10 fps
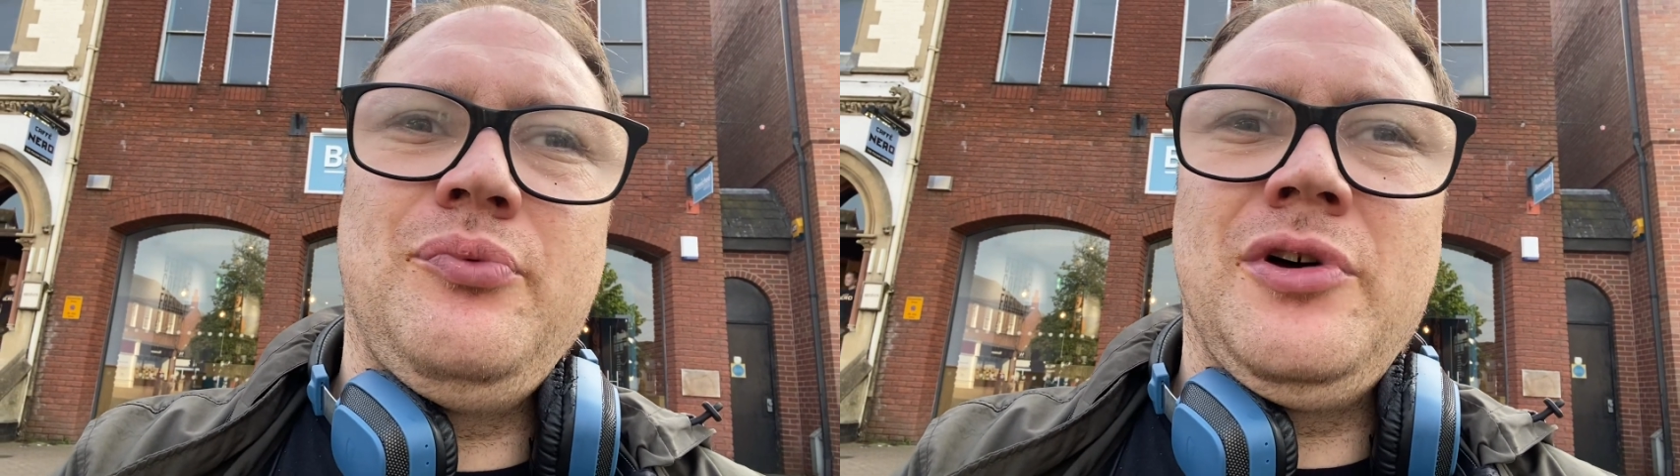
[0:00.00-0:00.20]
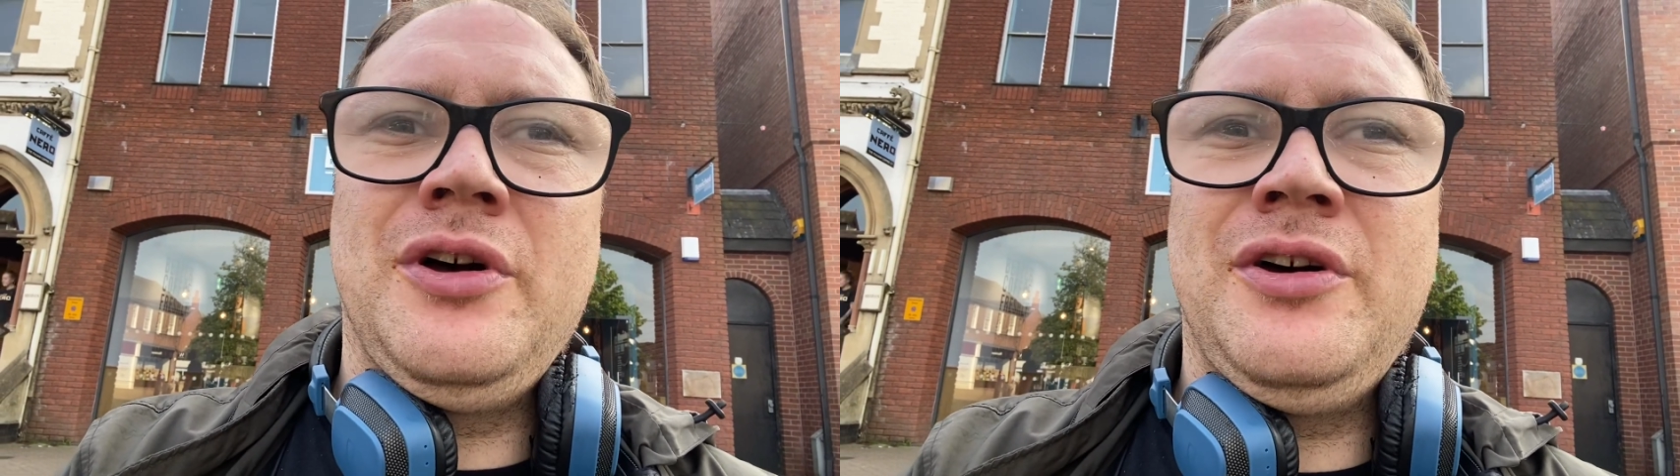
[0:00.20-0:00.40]

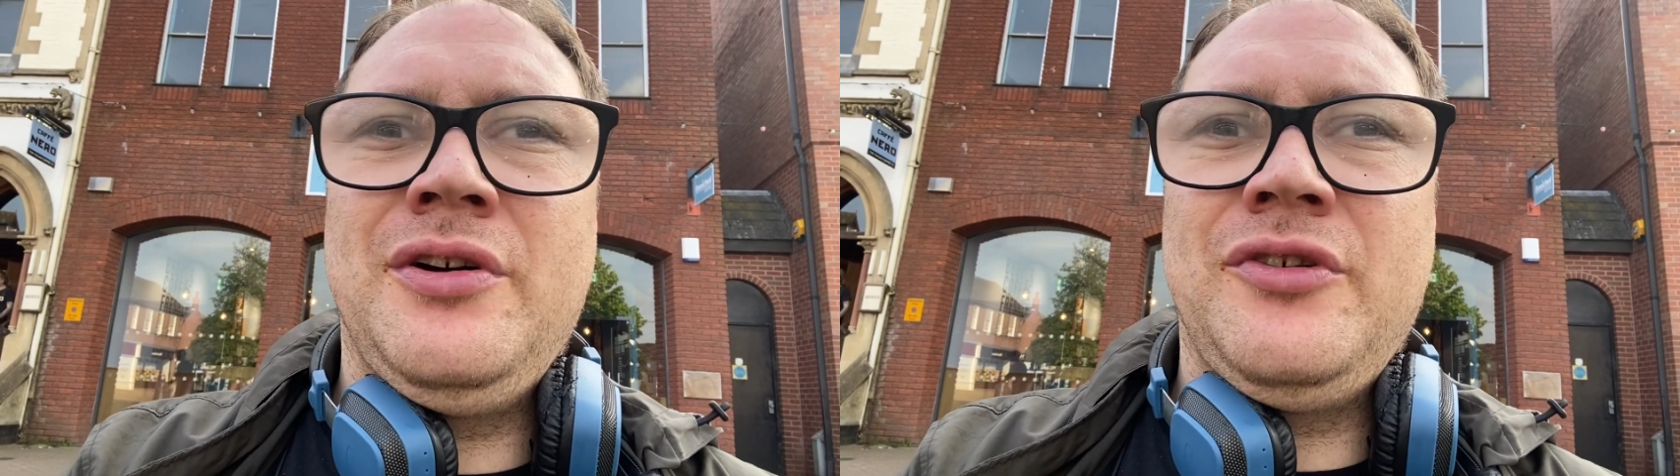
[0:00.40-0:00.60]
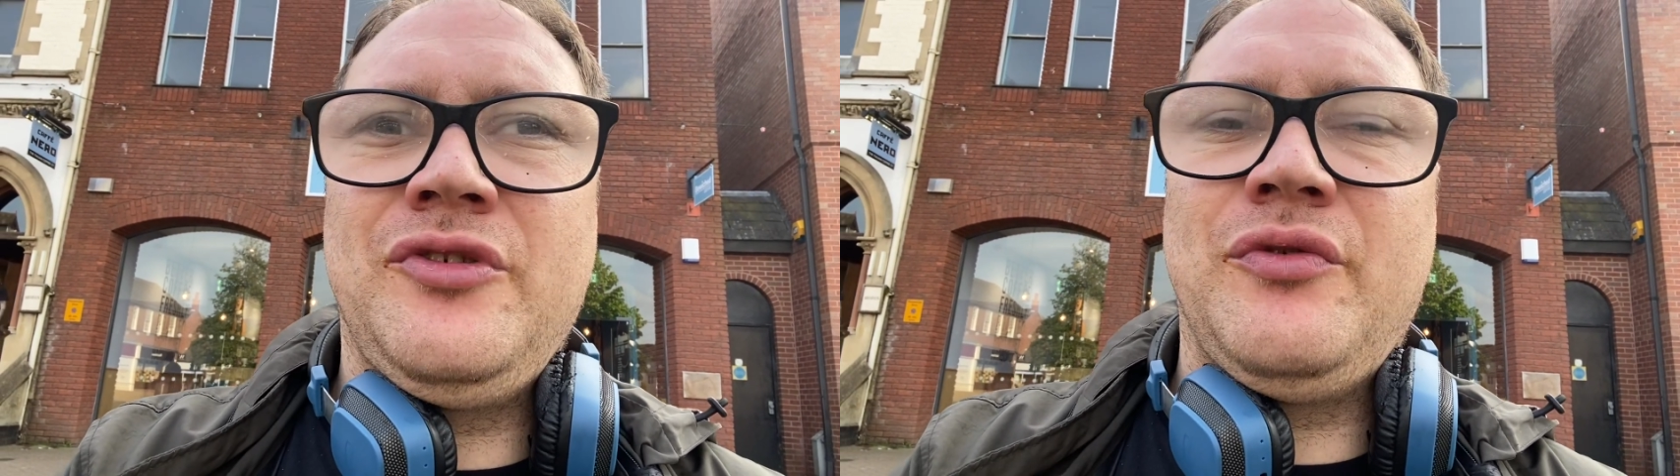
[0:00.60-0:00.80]

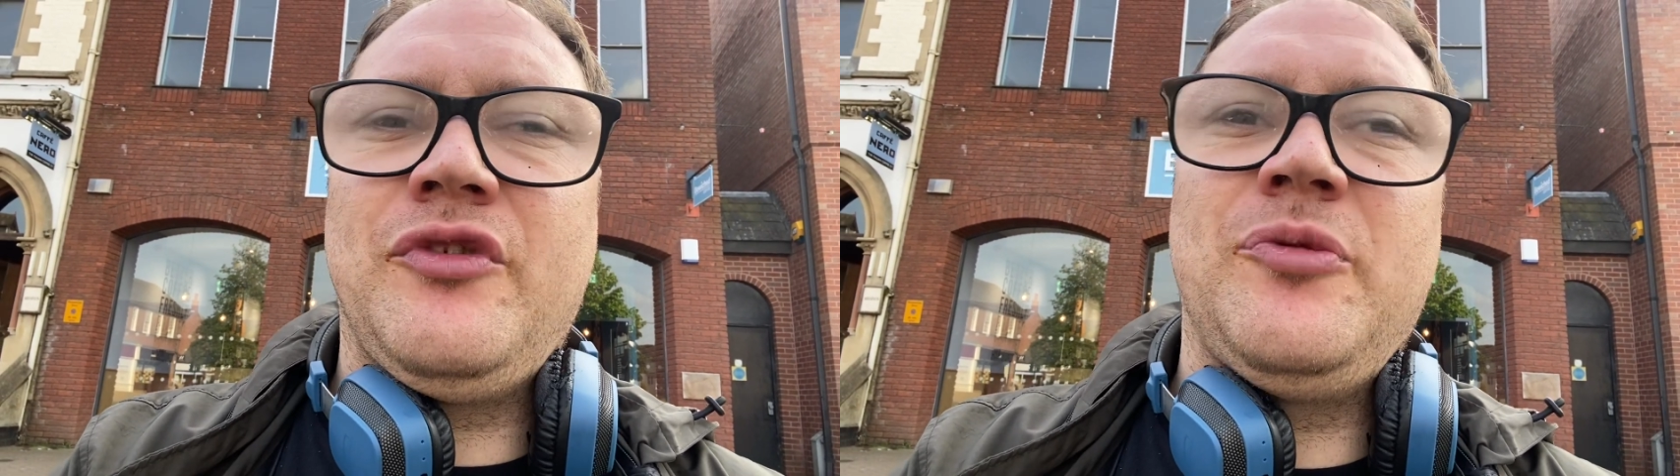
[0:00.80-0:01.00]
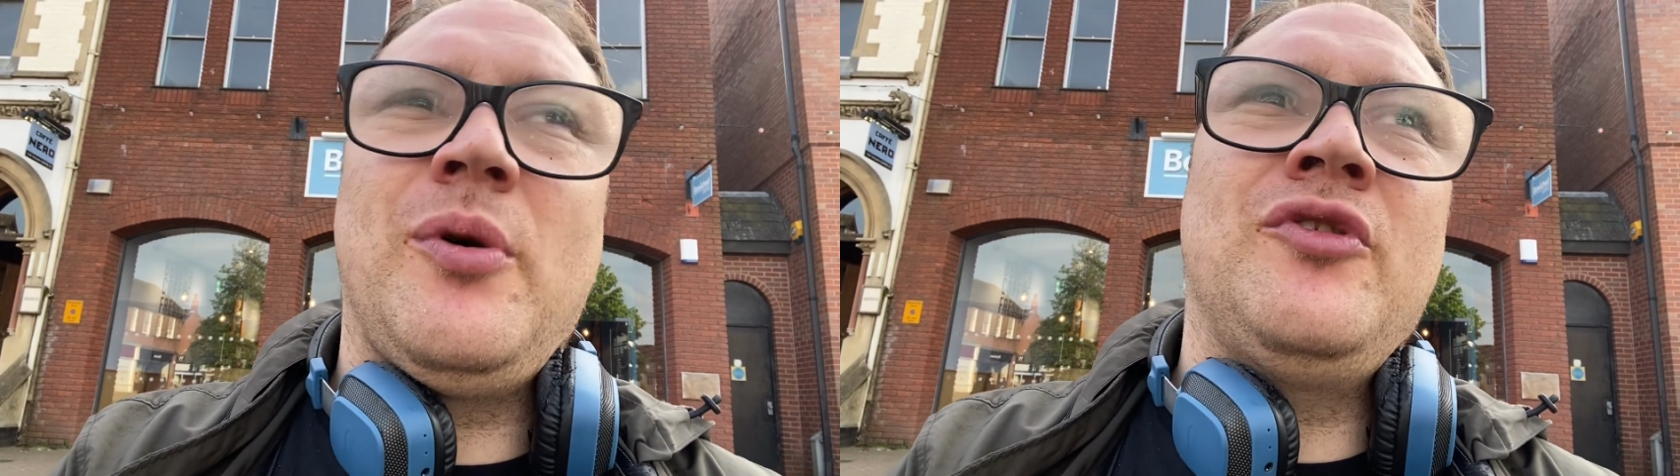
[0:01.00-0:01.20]
uh, sort of
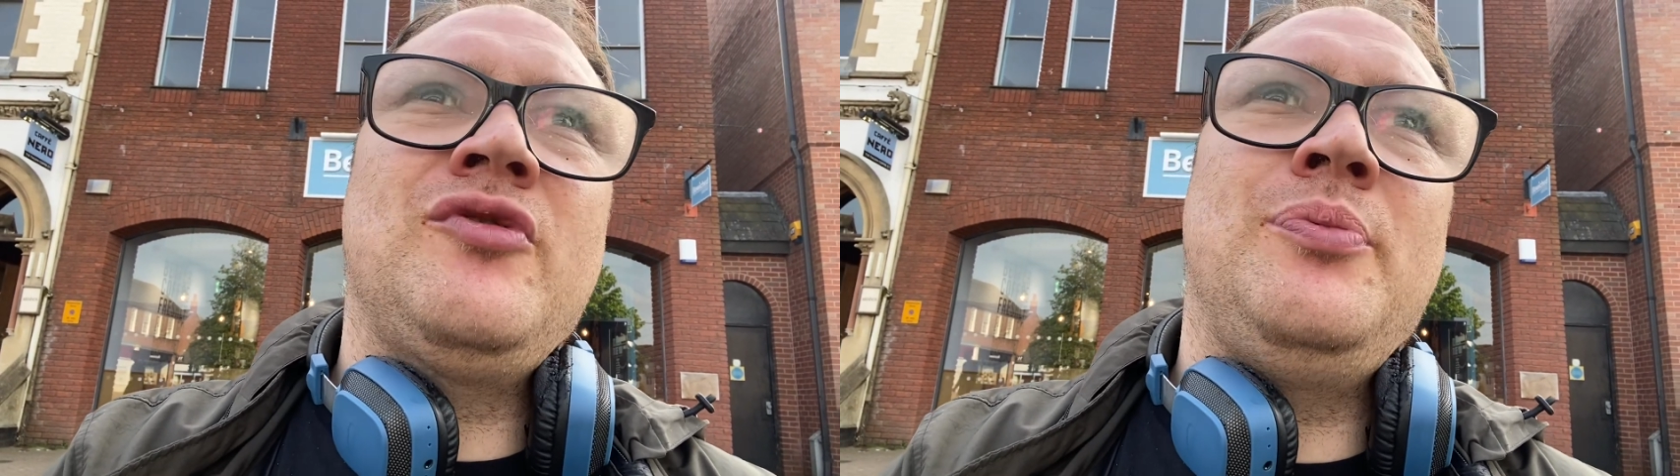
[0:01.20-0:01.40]
respond to a